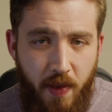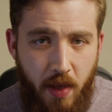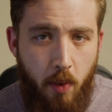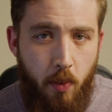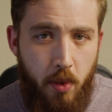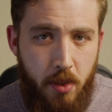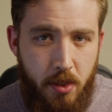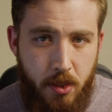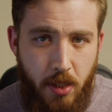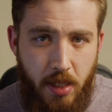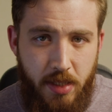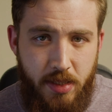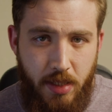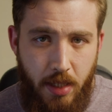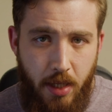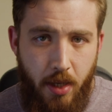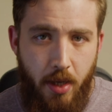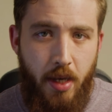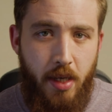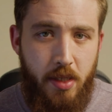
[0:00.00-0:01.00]
thing I want to stress
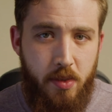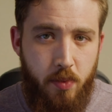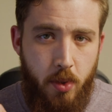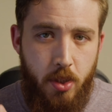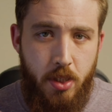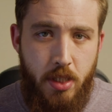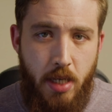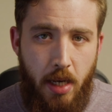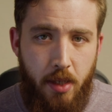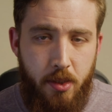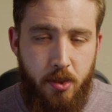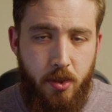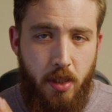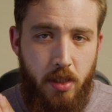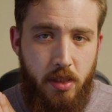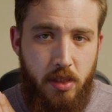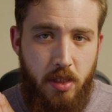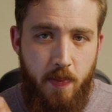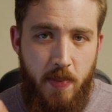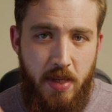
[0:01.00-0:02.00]
here is we're not
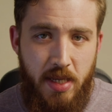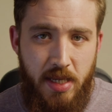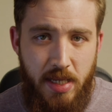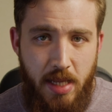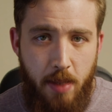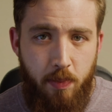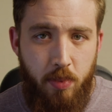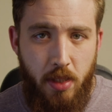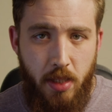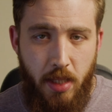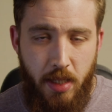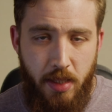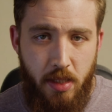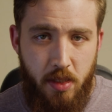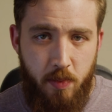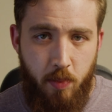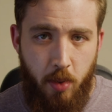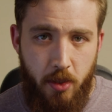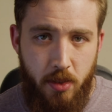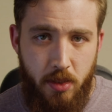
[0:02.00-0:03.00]
trying to manipulate
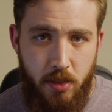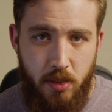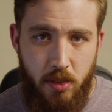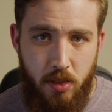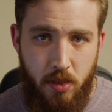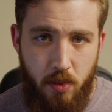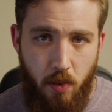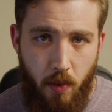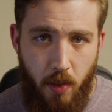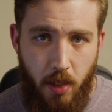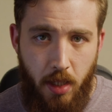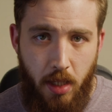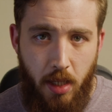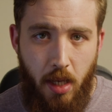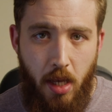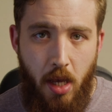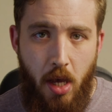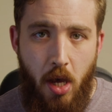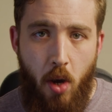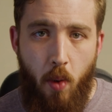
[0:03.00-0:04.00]
this person's story.
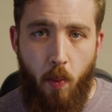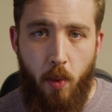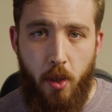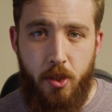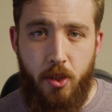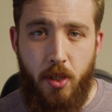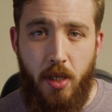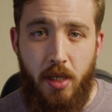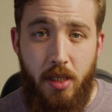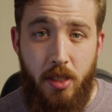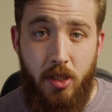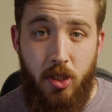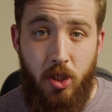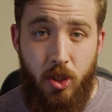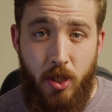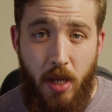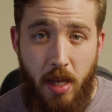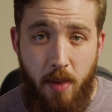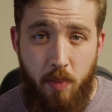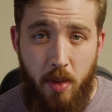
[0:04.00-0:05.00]
We're trying to
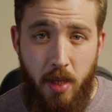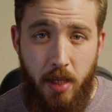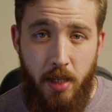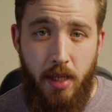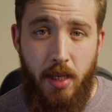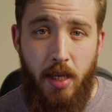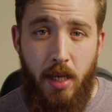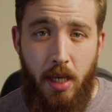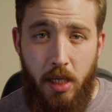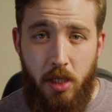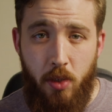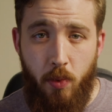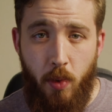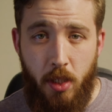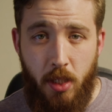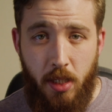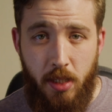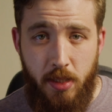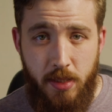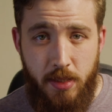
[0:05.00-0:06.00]
shape it into a
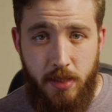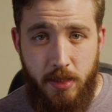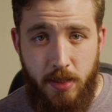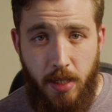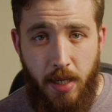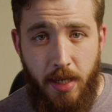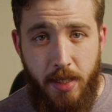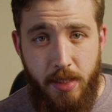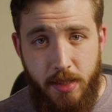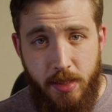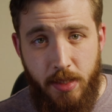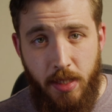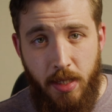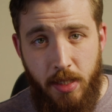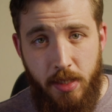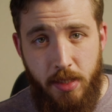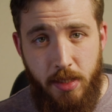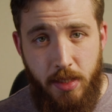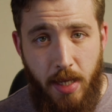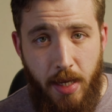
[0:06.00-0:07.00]
concise
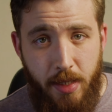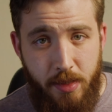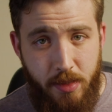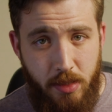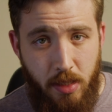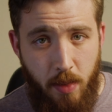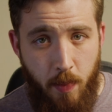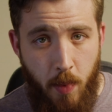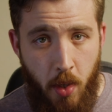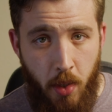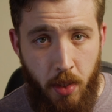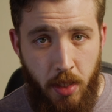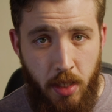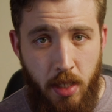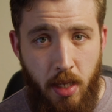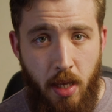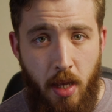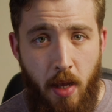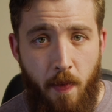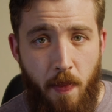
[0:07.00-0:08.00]

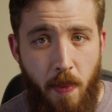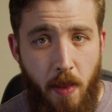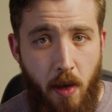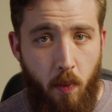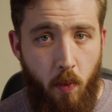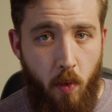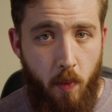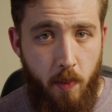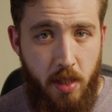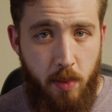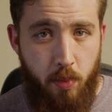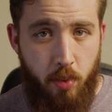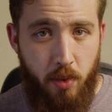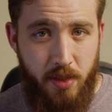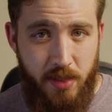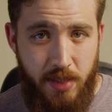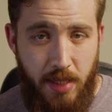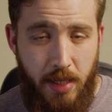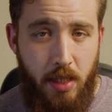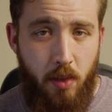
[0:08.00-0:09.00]
testimony that will be
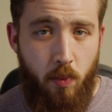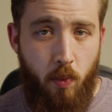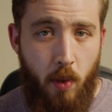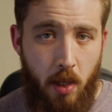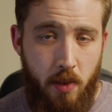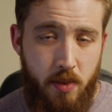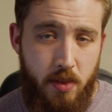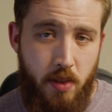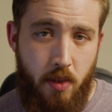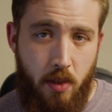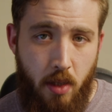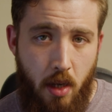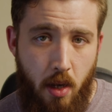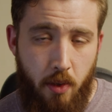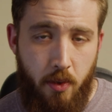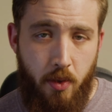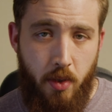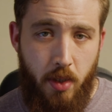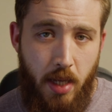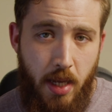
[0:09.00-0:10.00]
presented well to the
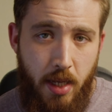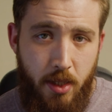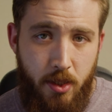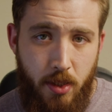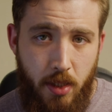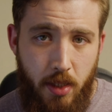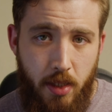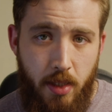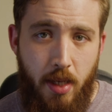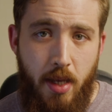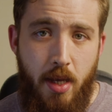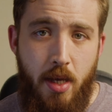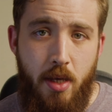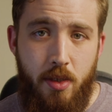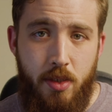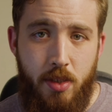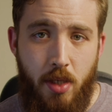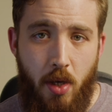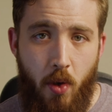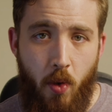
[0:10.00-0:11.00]
congregation.
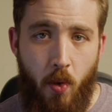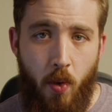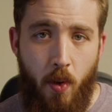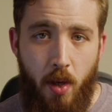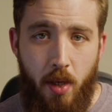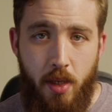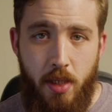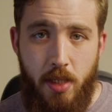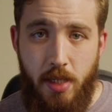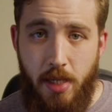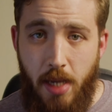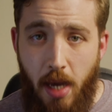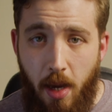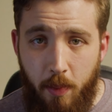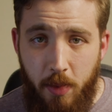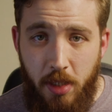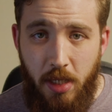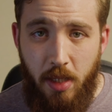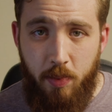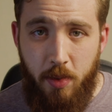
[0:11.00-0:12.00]
So,
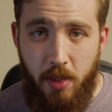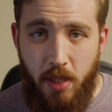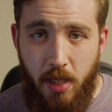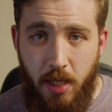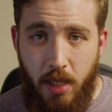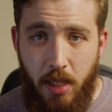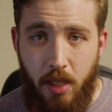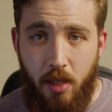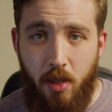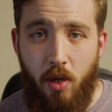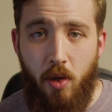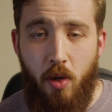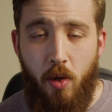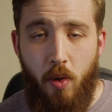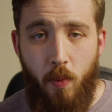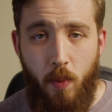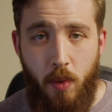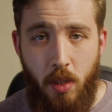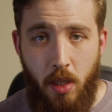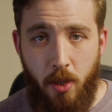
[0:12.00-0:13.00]
not
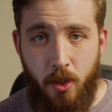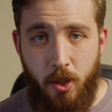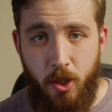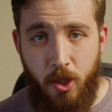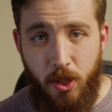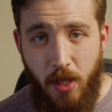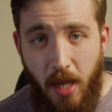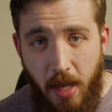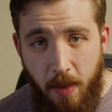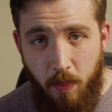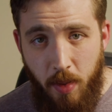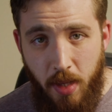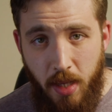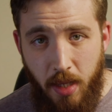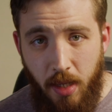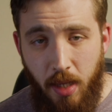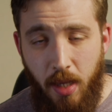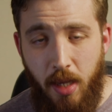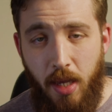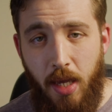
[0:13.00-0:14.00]
manipulating, we are
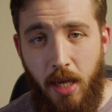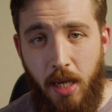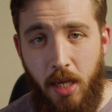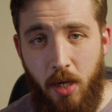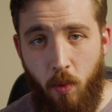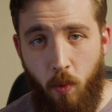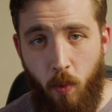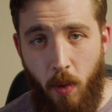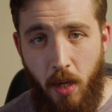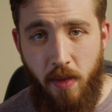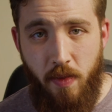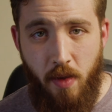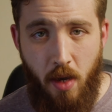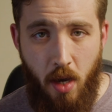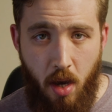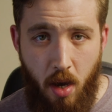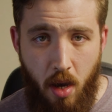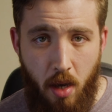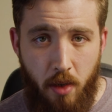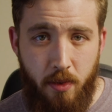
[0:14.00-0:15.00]
shaping in a way that
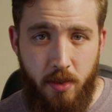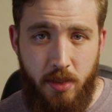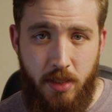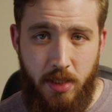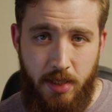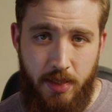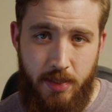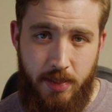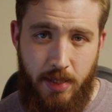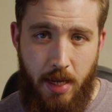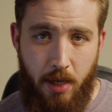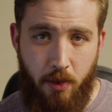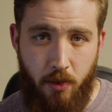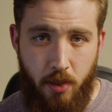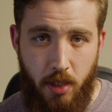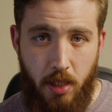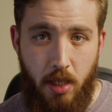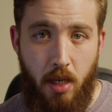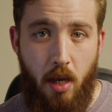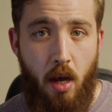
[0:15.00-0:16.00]
honors the
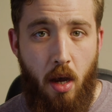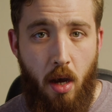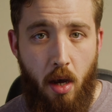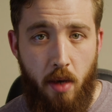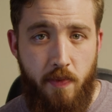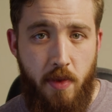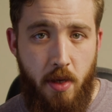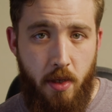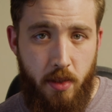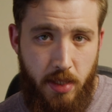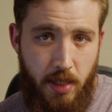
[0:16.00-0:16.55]
integrity of their